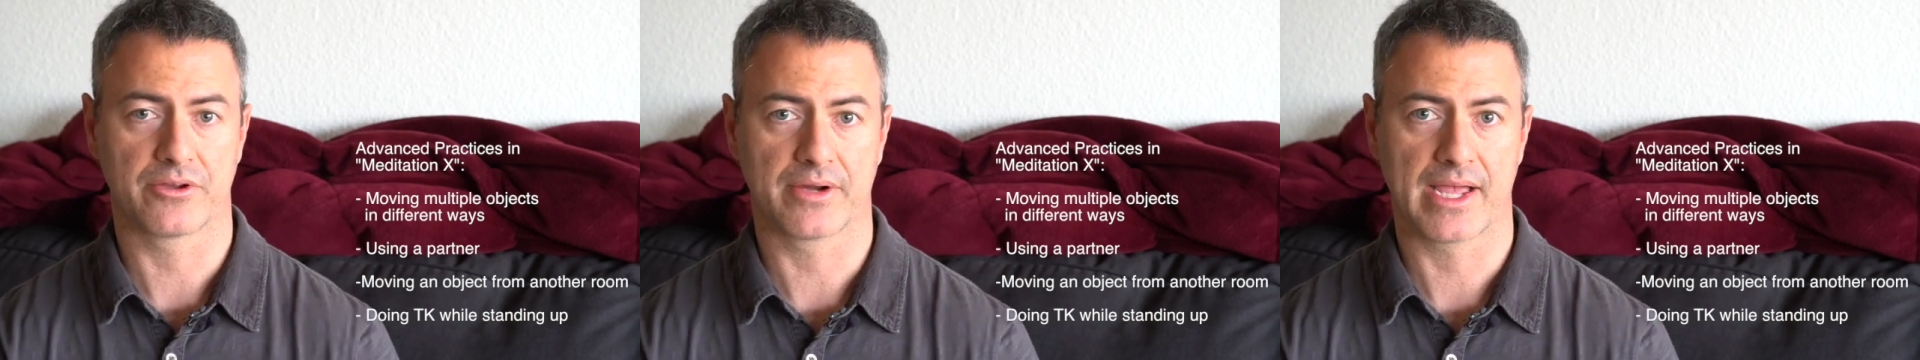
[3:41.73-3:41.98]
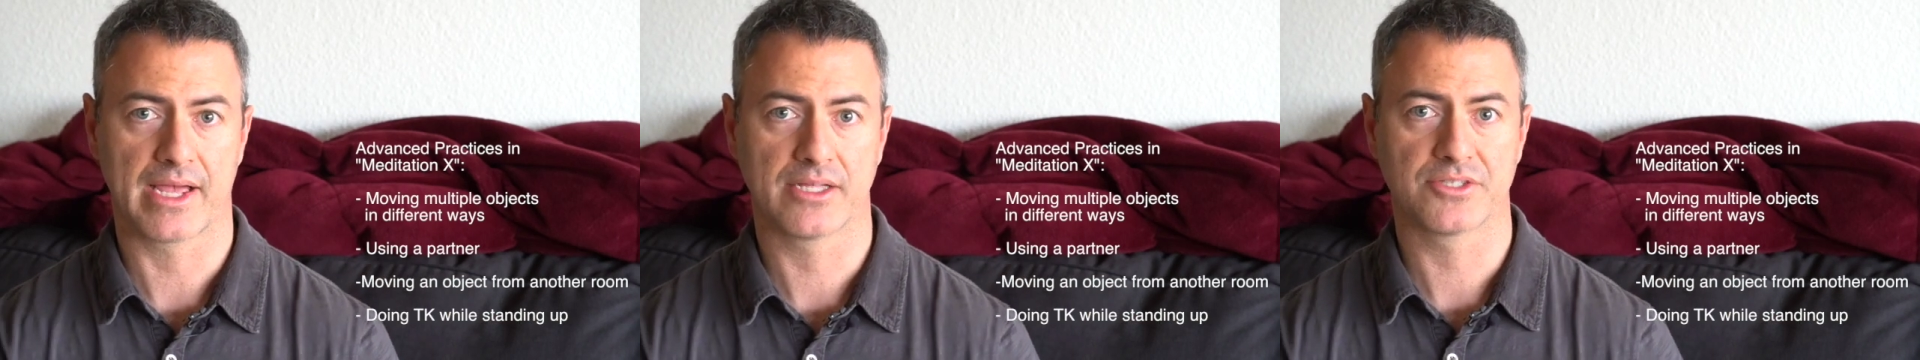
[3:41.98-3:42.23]
your
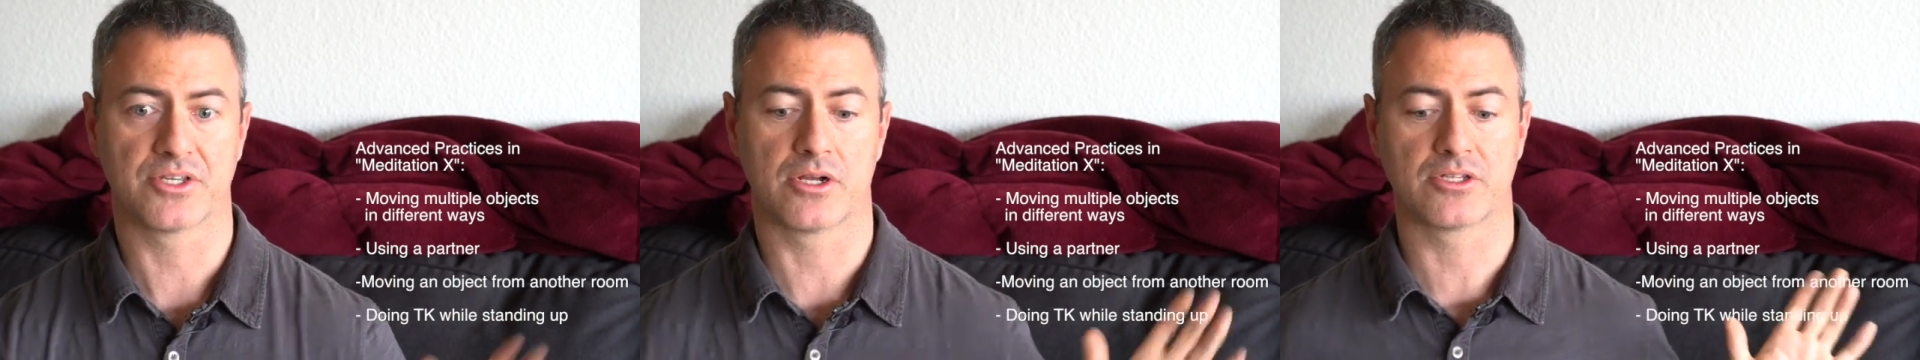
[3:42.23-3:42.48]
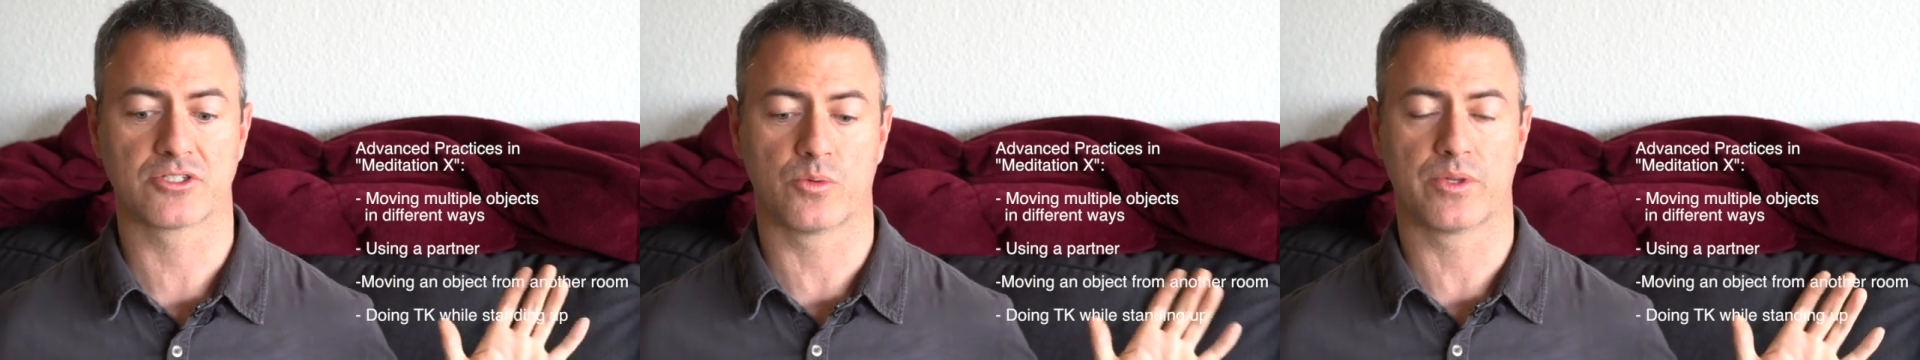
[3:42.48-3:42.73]
hands and
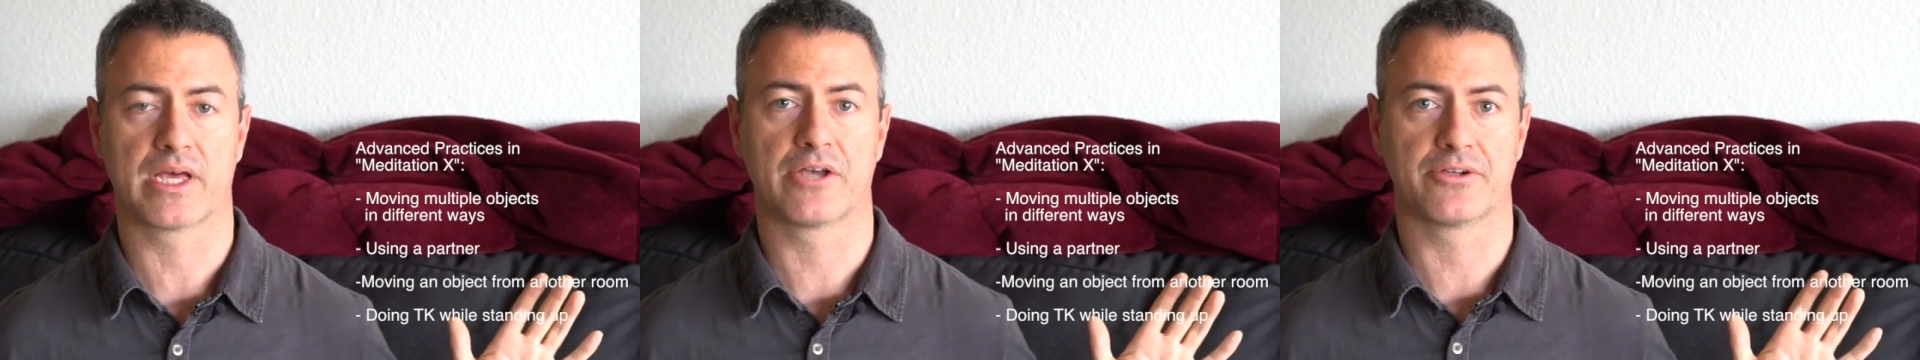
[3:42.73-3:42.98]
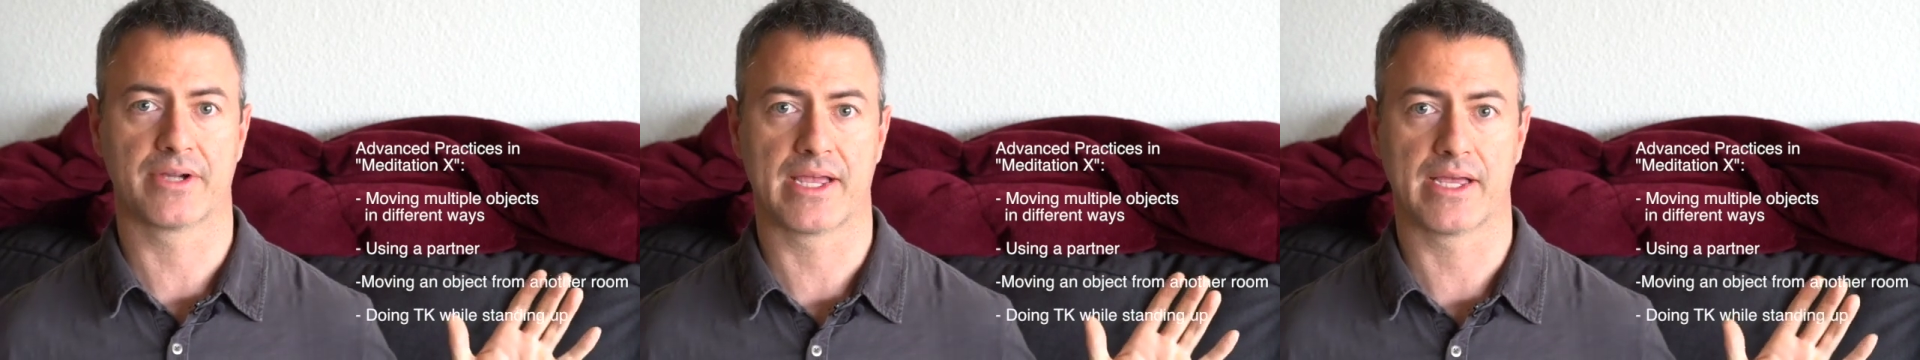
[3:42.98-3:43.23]
also without
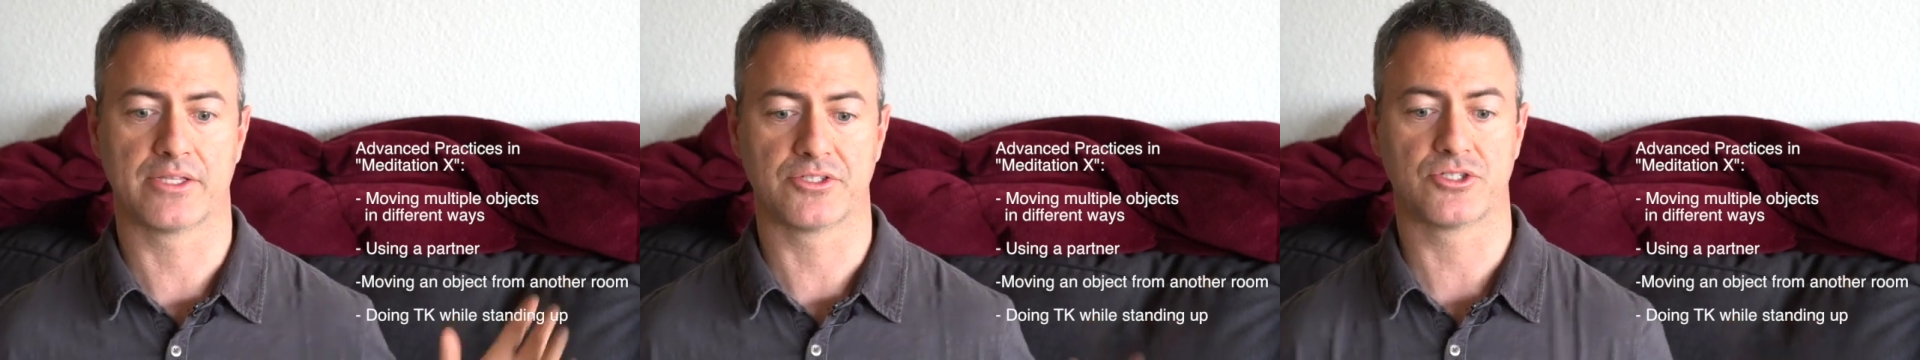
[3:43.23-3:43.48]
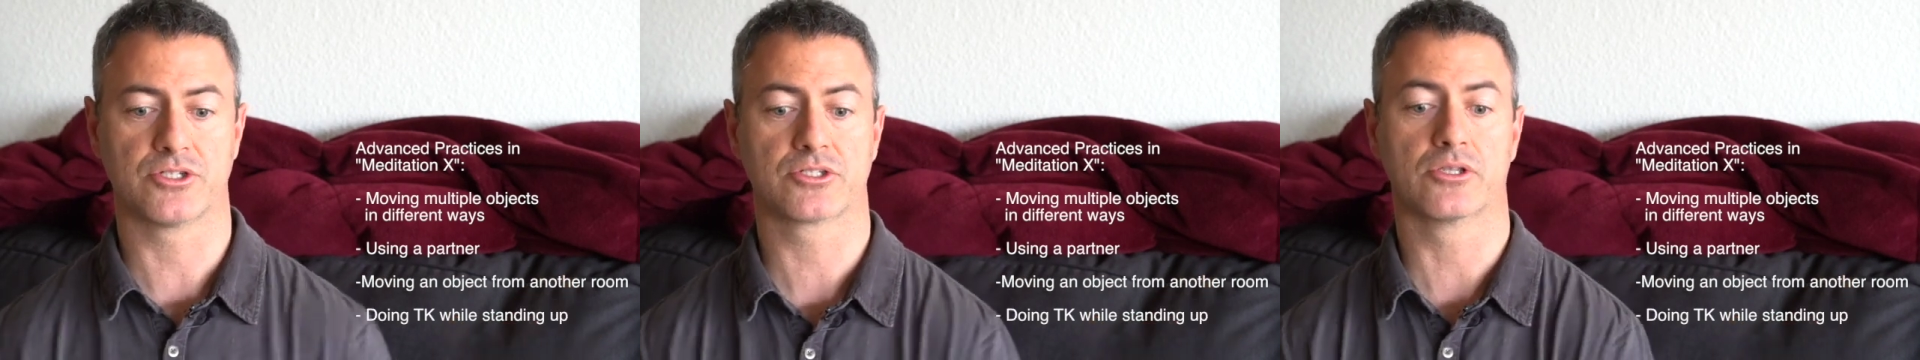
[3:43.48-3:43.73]
your hands,
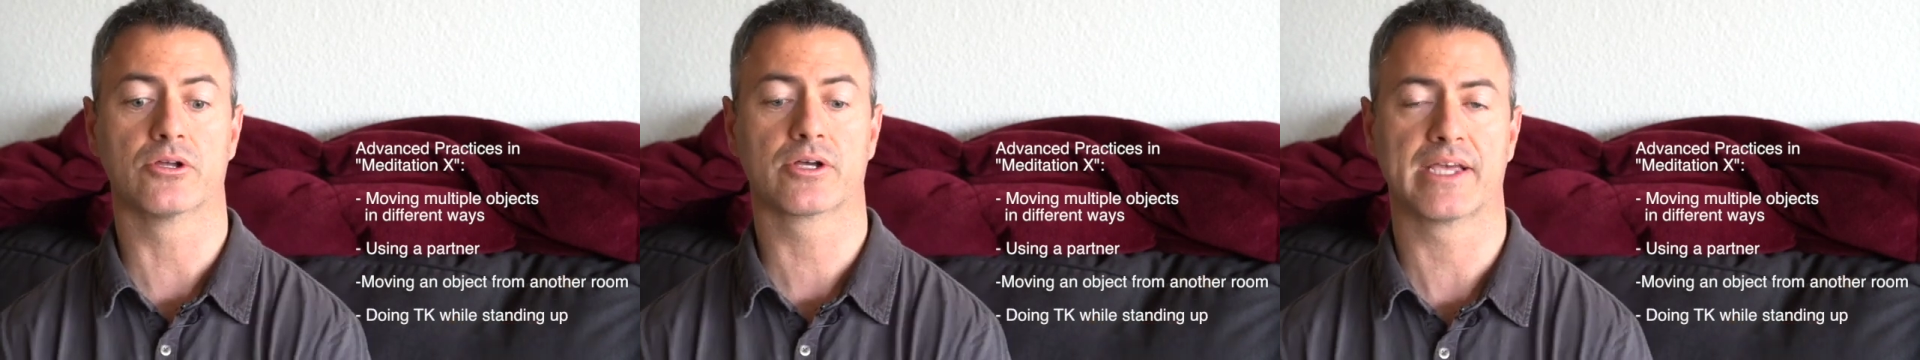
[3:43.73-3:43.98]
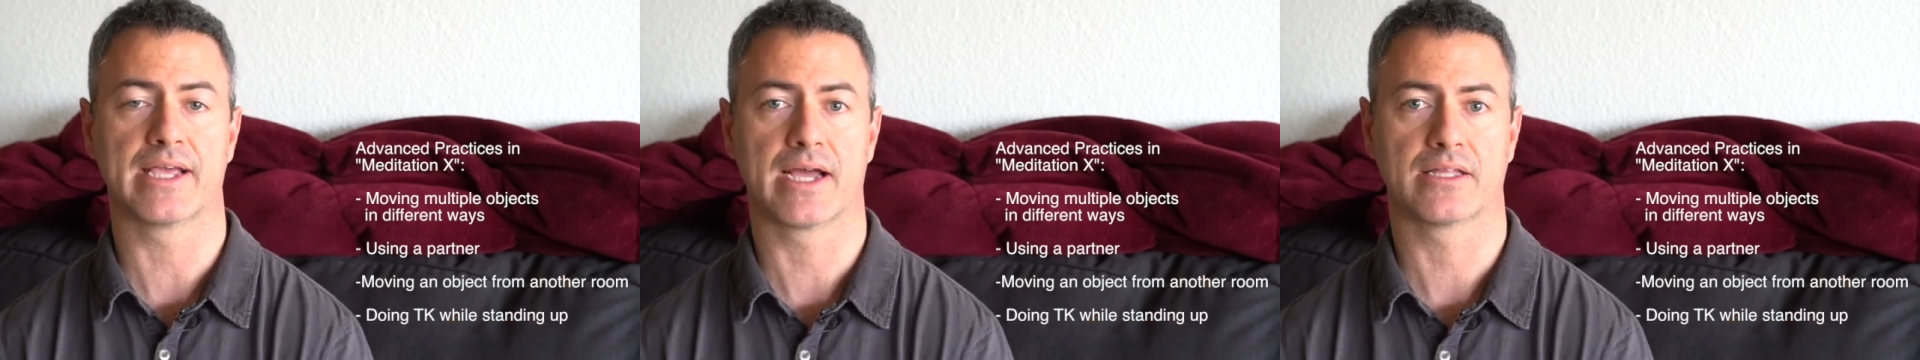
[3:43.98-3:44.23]
just
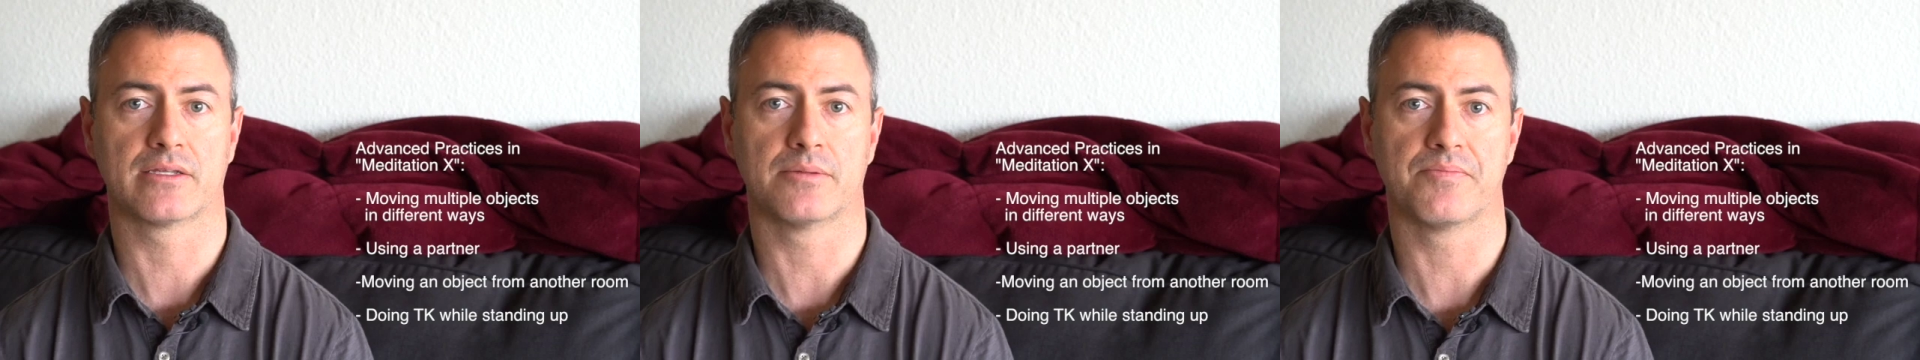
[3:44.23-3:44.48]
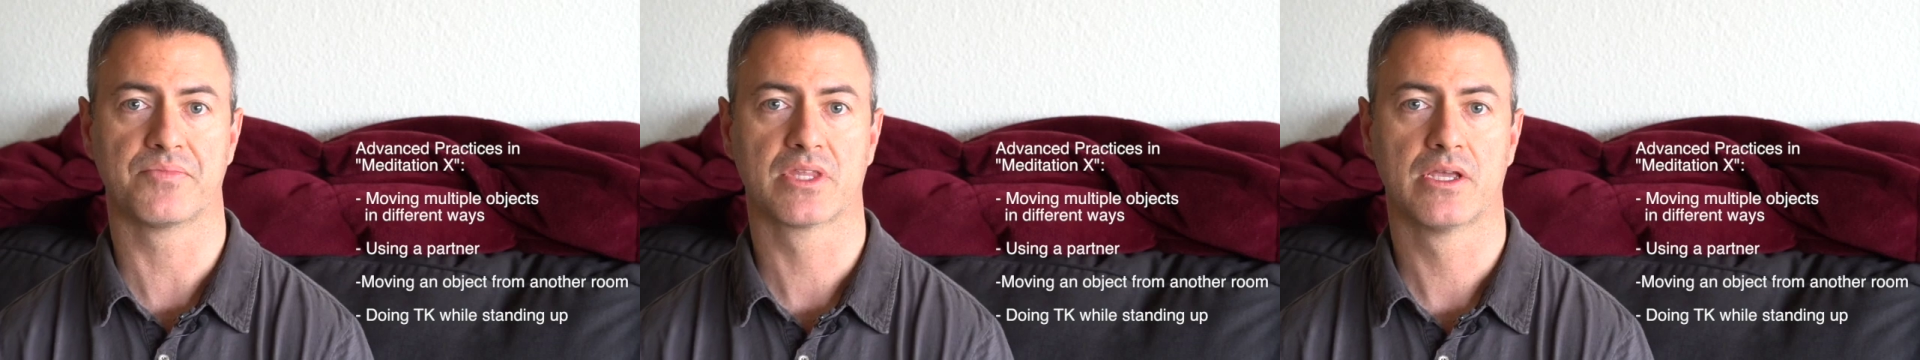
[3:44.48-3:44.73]
looking at
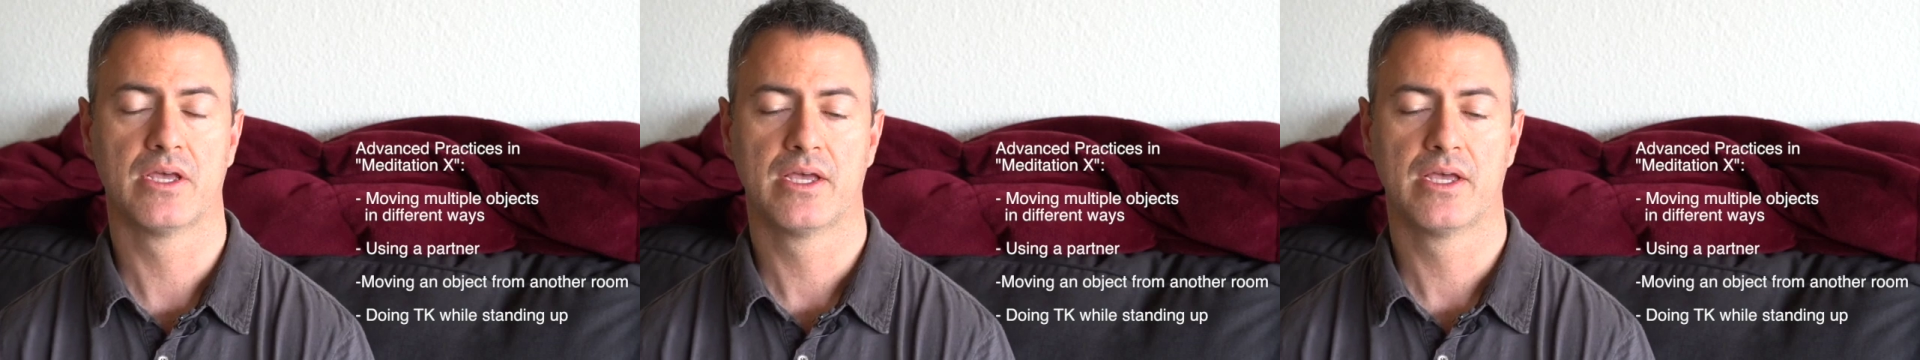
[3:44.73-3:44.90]
them.